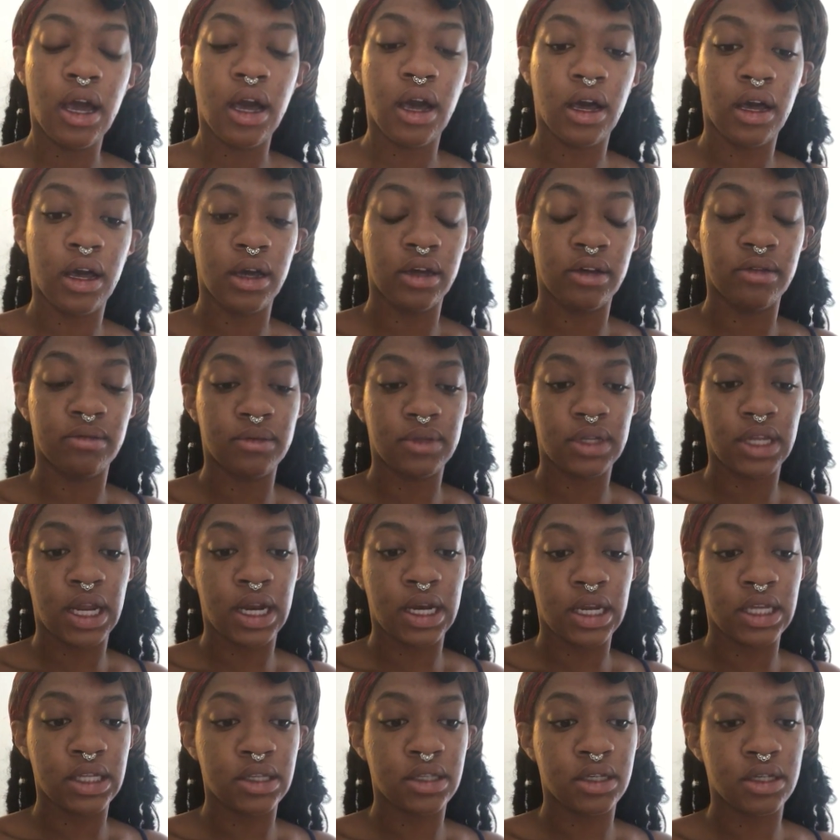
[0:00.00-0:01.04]
um, that i
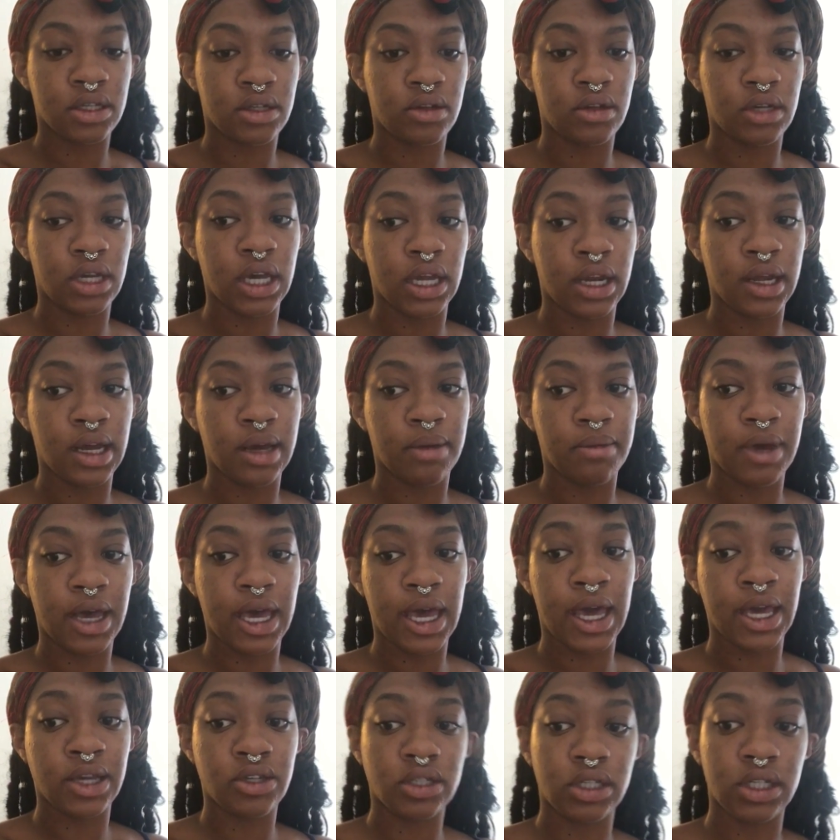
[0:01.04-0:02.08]
need to get up
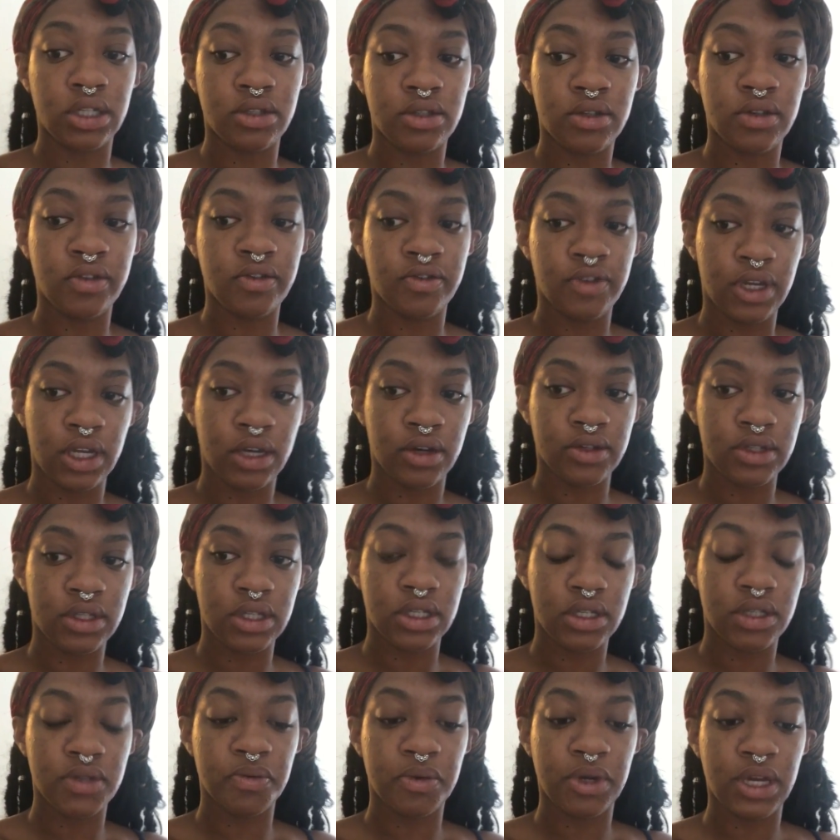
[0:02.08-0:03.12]
actually two videos
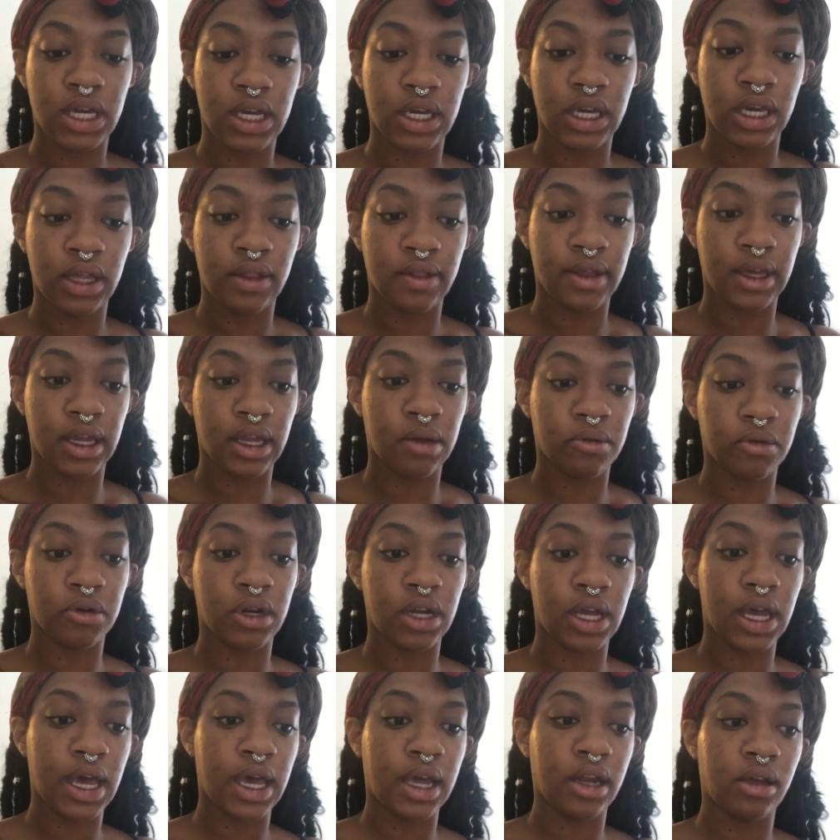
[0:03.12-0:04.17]
this week and then i'm going
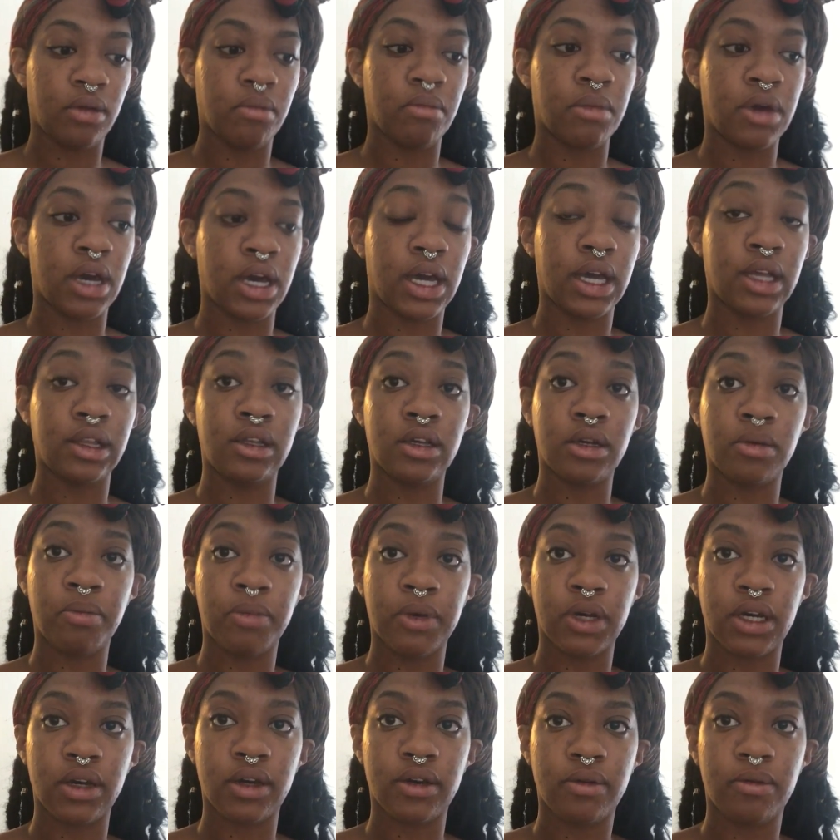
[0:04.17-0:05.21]
to edit my
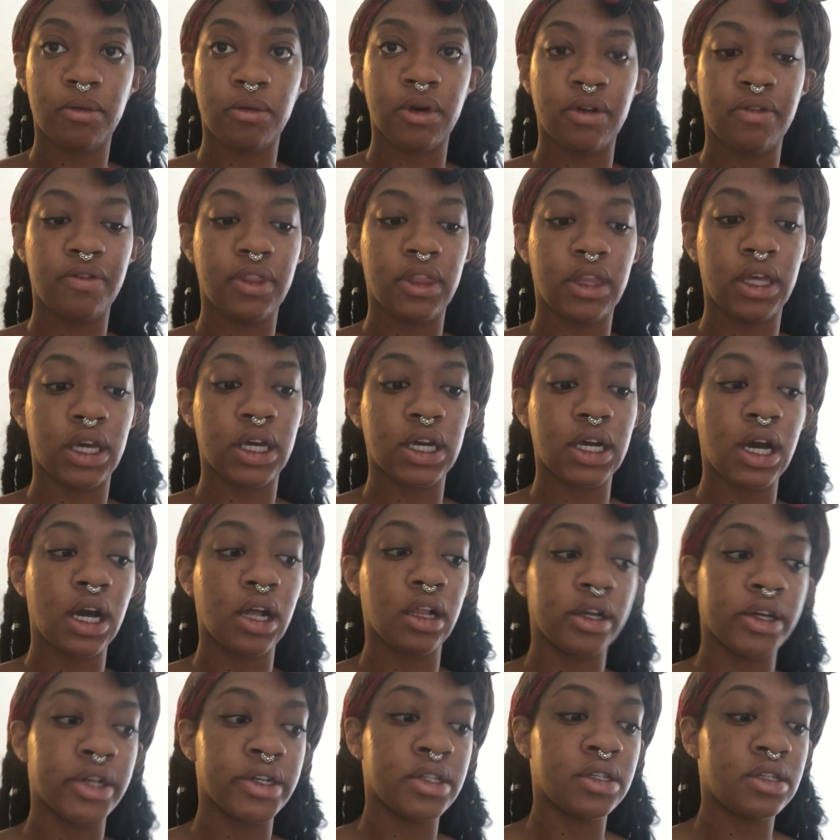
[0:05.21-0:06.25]
lookbook with the
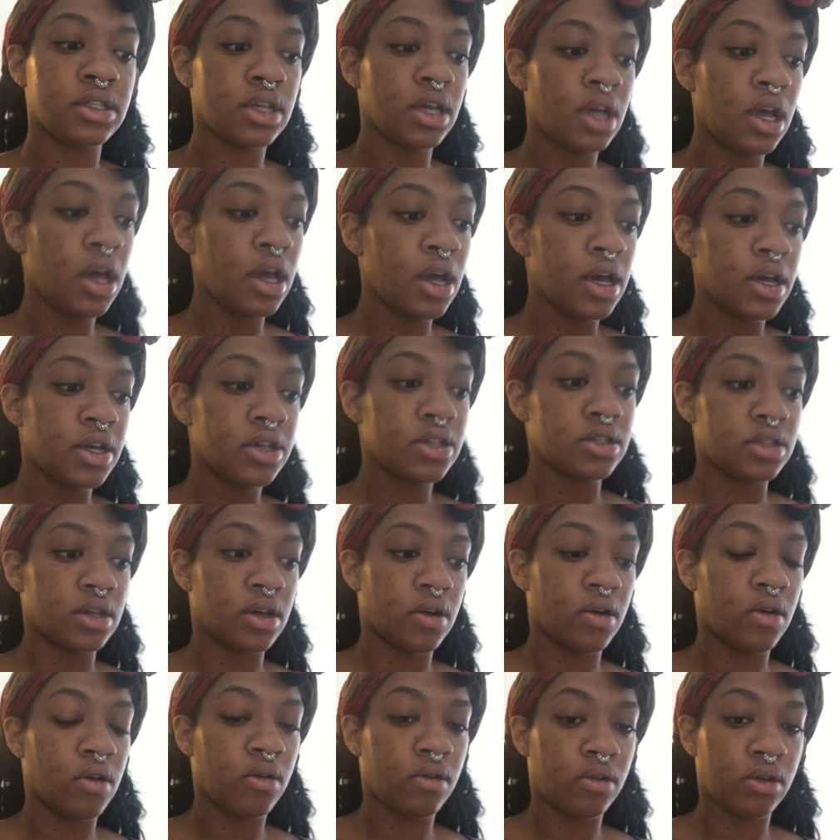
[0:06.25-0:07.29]
colors
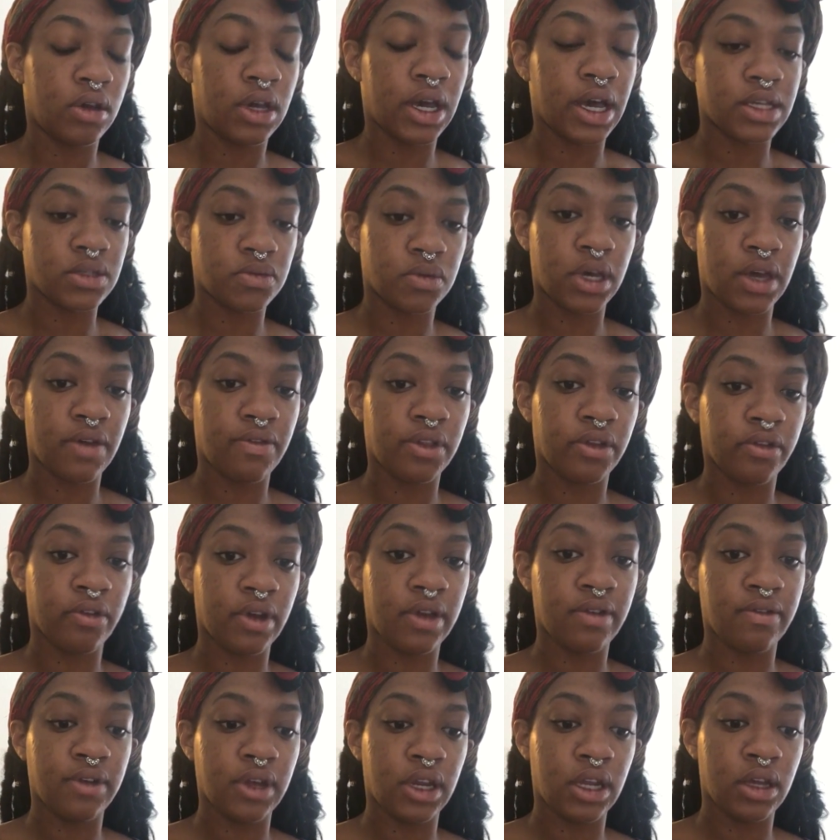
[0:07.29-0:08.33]
so you guys will have
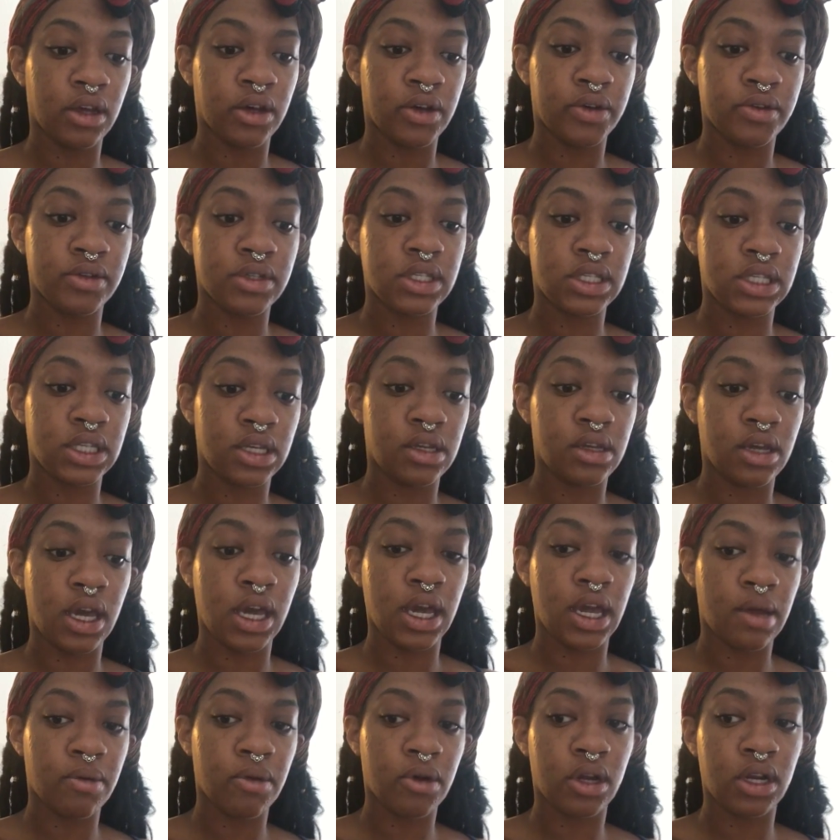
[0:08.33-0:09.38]
three videos
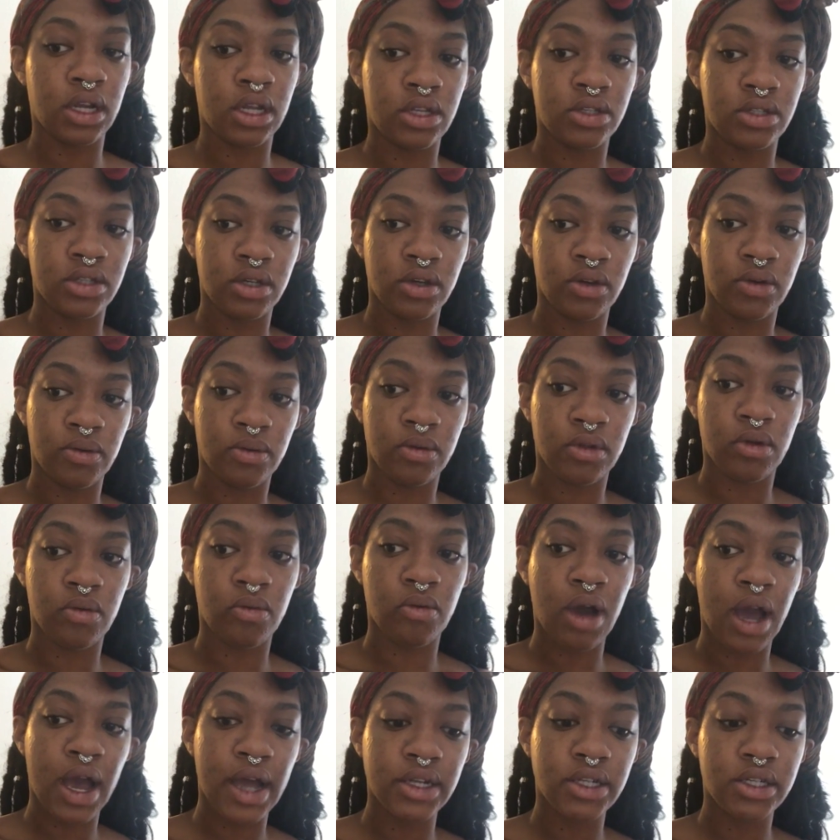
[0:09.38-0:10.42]
today i'm going to do the
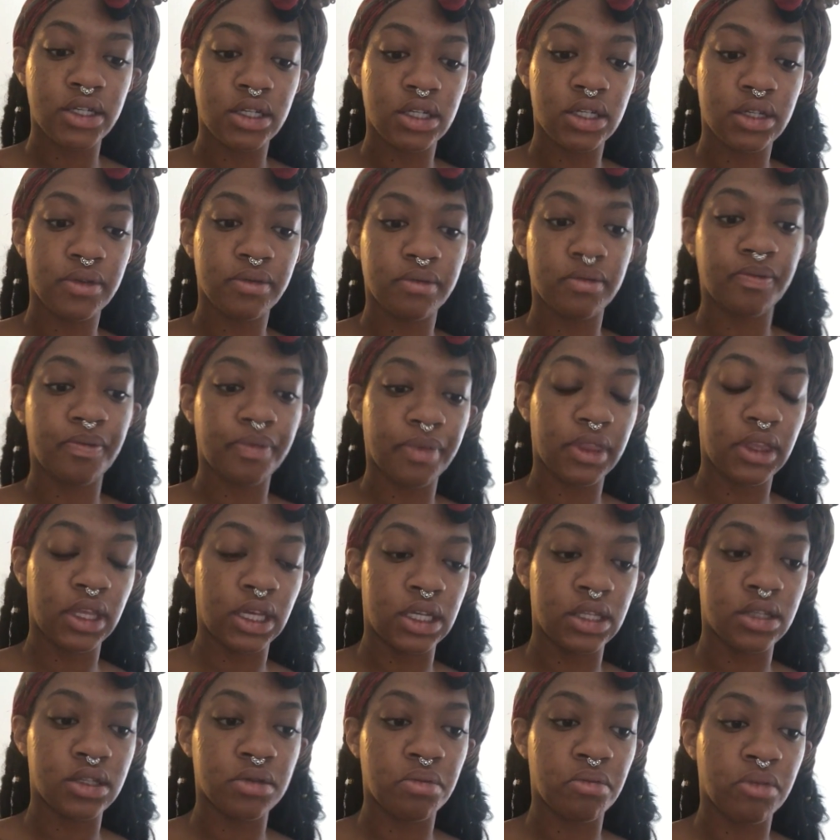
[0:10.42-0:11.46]
watch
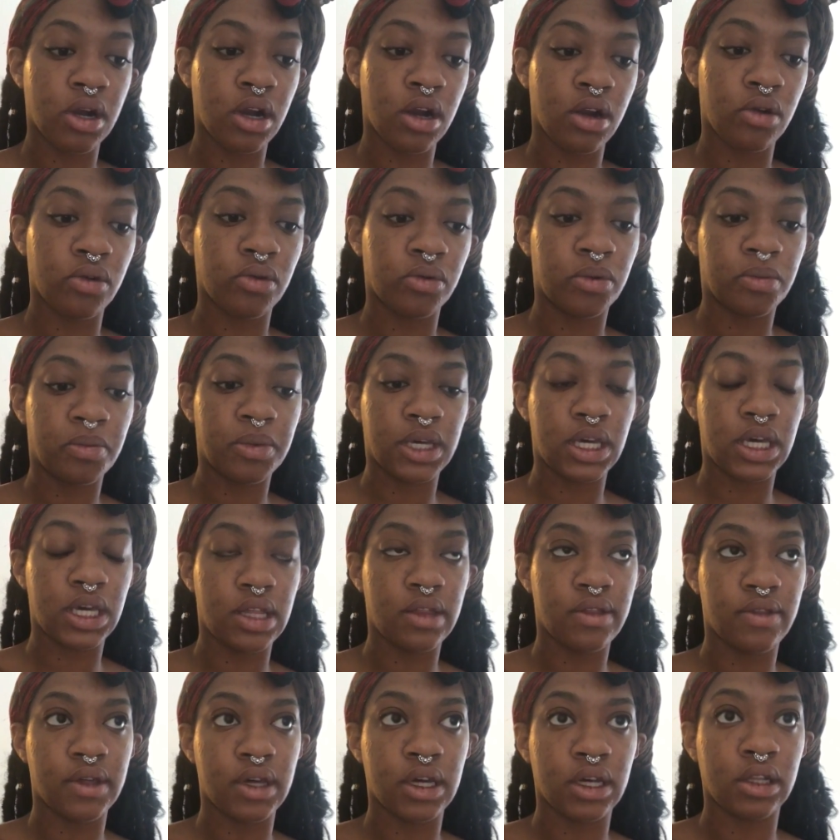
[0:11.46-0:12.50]
then tomorrow will
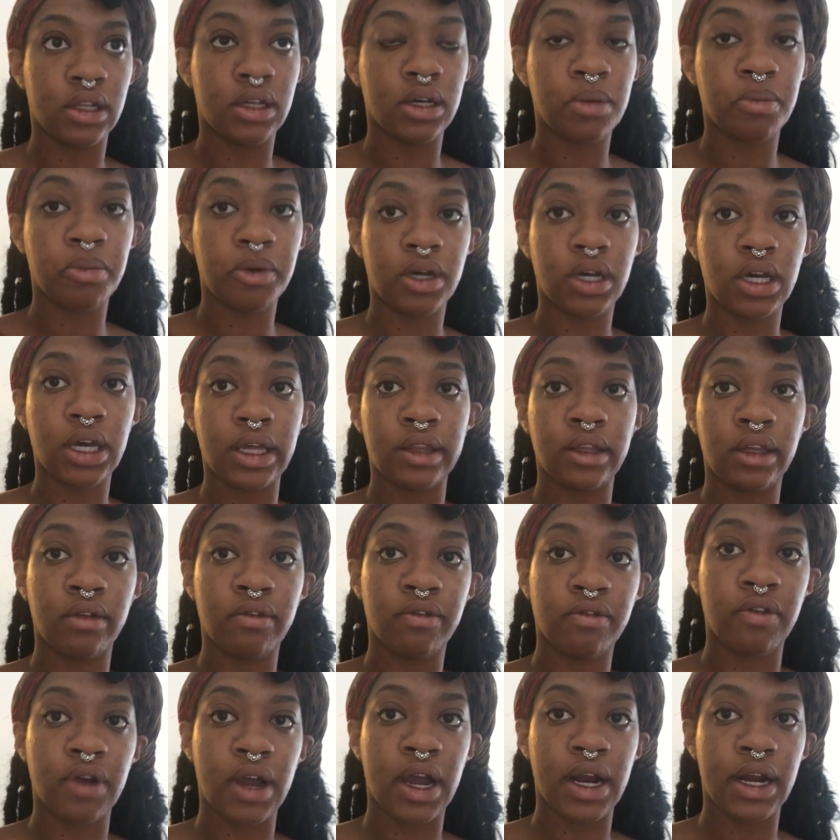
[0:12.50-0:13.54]
be the lookbook and then
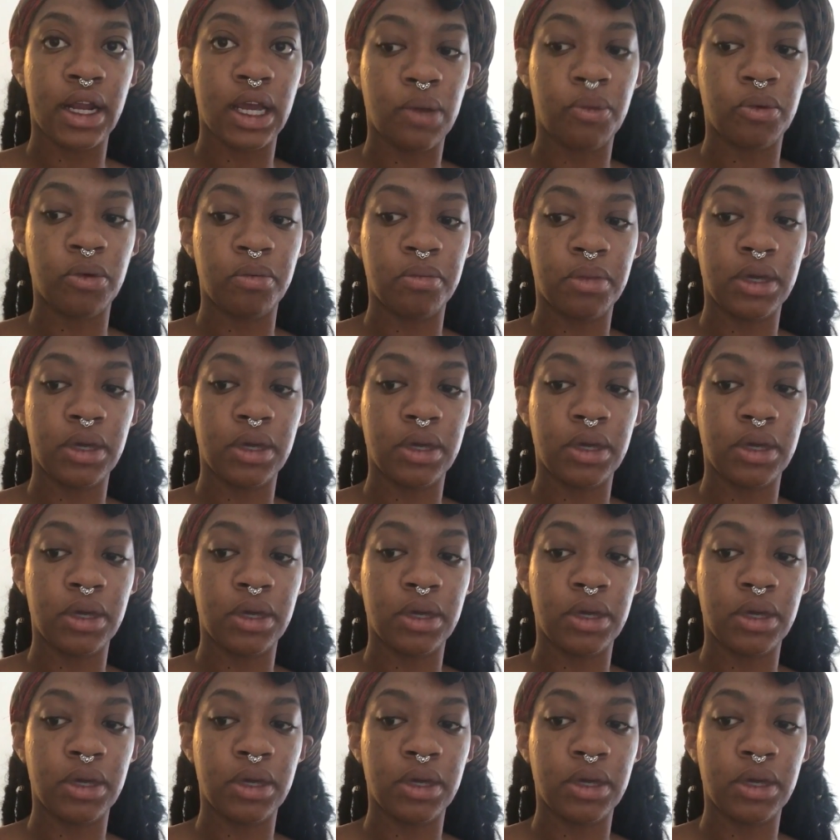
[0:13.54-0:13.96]
friday will